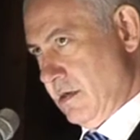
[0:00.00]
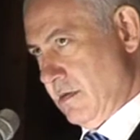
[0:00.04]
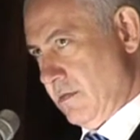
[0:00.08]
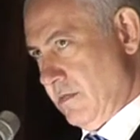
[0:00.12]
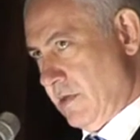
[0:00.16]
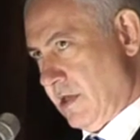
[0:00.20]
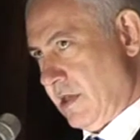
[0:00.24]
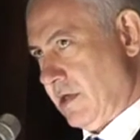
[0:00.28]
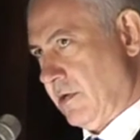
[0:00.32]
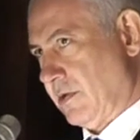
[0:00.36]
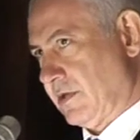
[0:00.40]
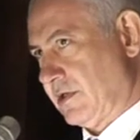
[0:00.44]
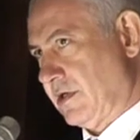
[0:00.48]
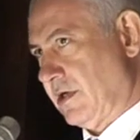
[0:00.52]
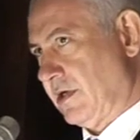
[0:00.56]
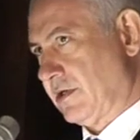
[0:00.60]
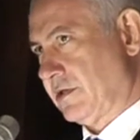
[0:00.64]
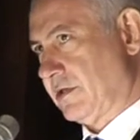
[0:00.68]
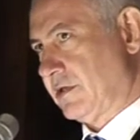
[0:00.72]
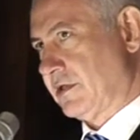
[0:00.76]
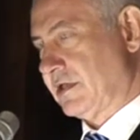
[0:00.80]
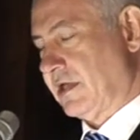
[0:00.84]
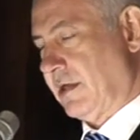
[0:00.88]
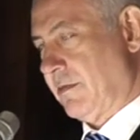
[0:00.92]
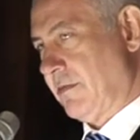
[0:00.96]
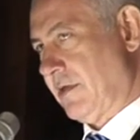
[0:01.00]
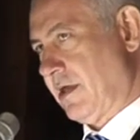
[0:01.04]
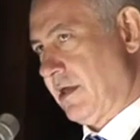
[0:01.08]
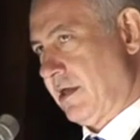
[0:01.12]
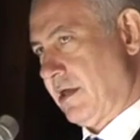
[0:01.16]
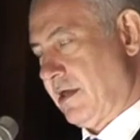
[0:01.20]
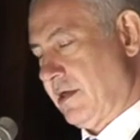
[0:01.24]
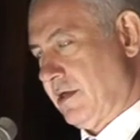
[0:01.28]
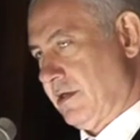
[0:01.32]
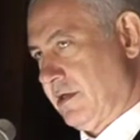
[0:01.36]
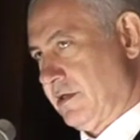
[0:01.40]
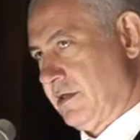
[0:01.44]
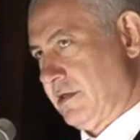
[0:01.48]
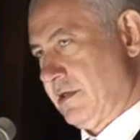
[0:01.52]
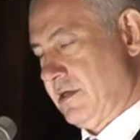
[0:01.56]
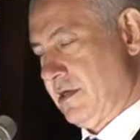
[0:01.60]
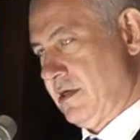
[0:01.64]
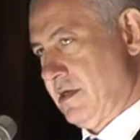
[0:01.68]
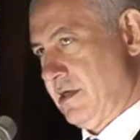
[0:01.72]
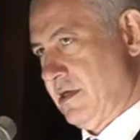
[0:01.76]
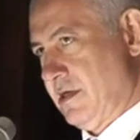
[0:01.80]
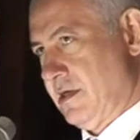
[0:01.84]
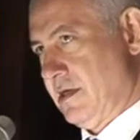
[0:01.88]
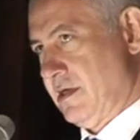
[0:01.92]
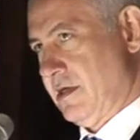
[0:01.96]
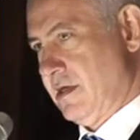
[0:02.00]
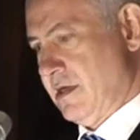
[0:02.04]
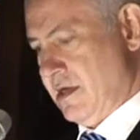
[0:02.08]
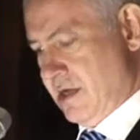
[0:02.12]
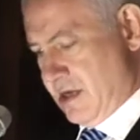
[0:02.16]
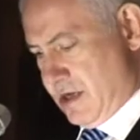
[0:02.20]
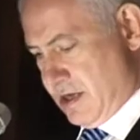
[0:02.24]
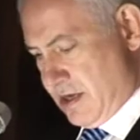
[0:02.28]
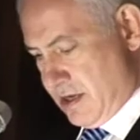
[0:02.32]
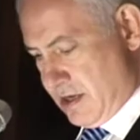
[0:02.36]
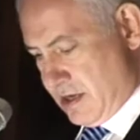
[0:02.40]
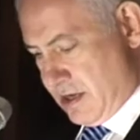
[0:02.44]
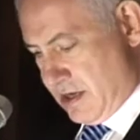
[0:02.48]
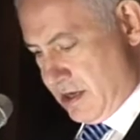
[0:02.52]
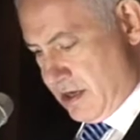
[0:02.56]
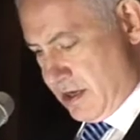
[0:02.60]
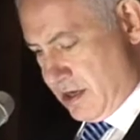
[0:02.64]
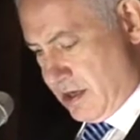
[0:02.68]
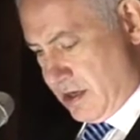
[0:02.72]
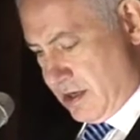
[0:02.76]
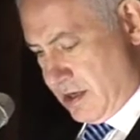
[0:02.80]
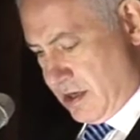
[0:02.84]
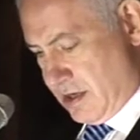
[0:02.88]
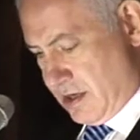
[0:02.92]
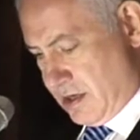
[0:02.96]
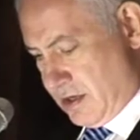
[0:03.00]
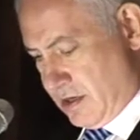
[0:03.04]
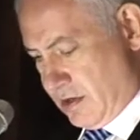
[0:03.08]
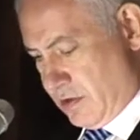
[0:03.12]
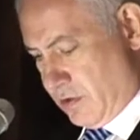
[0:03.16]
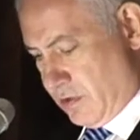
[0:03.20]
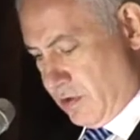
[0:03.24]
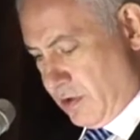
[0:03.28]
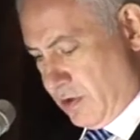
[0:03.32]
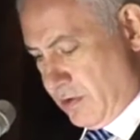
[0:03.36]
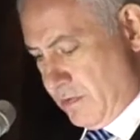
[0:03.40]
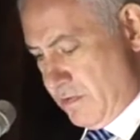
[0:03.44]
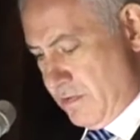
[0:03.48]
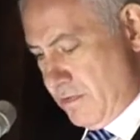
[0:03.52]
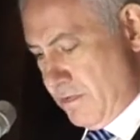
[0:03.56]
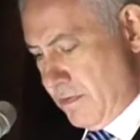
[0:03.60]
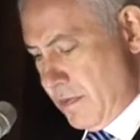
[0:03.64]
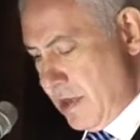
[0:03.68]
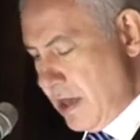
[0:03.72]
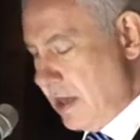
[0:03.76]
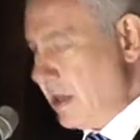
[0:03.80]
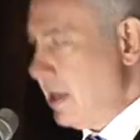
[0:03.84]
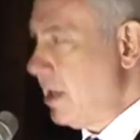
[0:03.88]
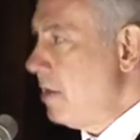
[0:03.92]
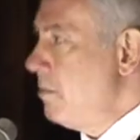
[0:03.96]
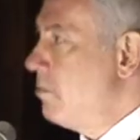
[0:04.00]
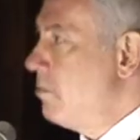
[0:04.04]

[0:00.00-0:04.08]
but there was also something else. There were many